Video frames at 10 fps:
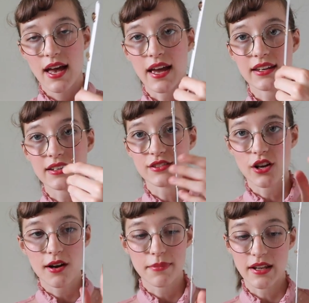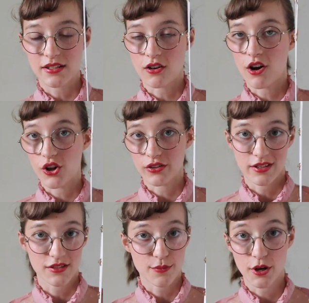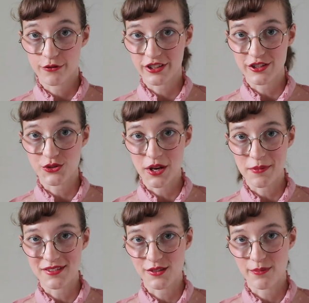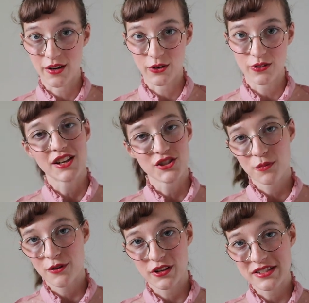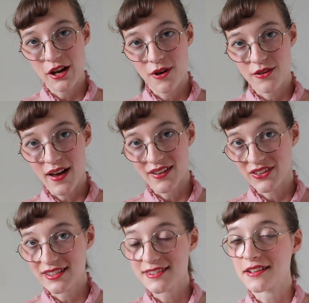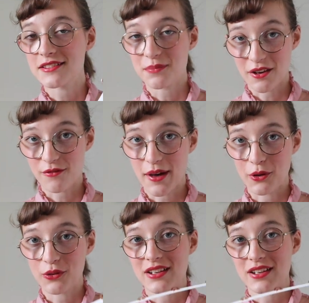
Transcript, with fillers: and it is not bent at all. It is a perfectly straight piece of metal. And don't be freaked out by the fact that I said it's made of metal.